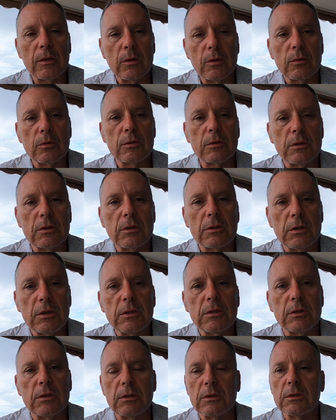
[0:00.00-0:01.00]
those
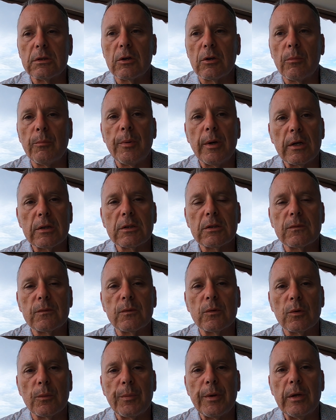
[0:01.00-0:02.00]
decisions that are best
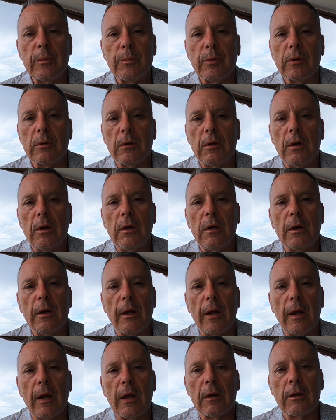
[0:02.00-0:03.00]
for people
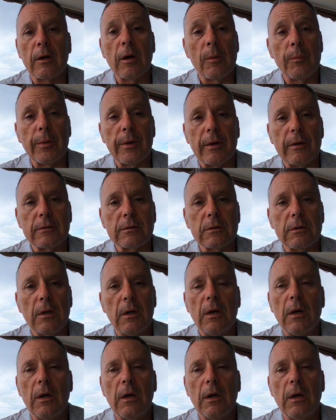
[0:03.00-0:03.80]
and companies.